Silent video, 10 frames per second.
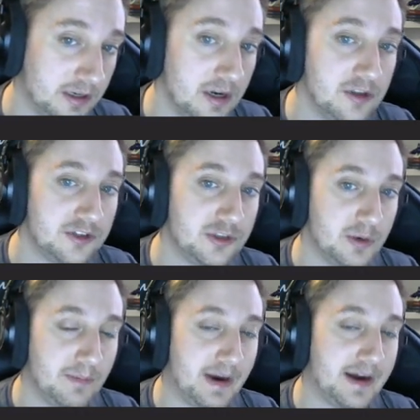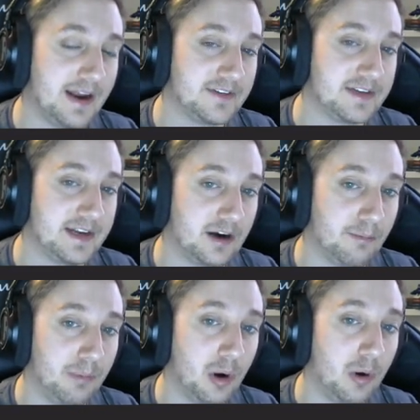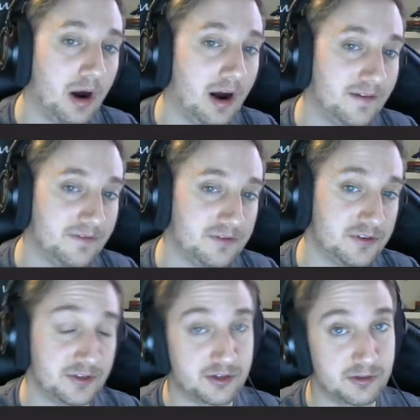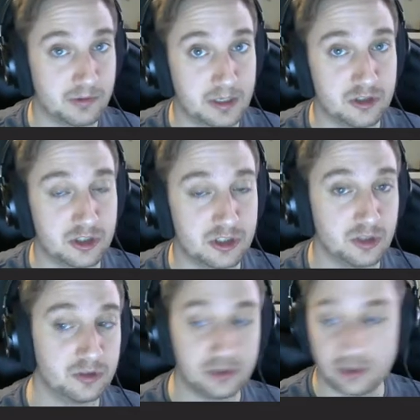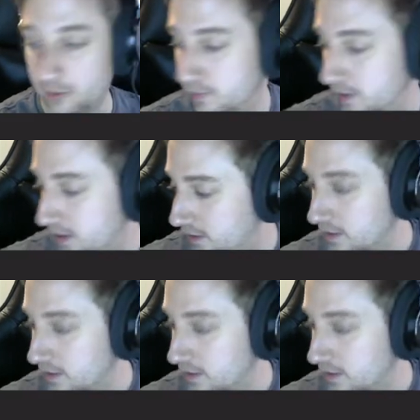So we might have to take our bow off the string just a little bit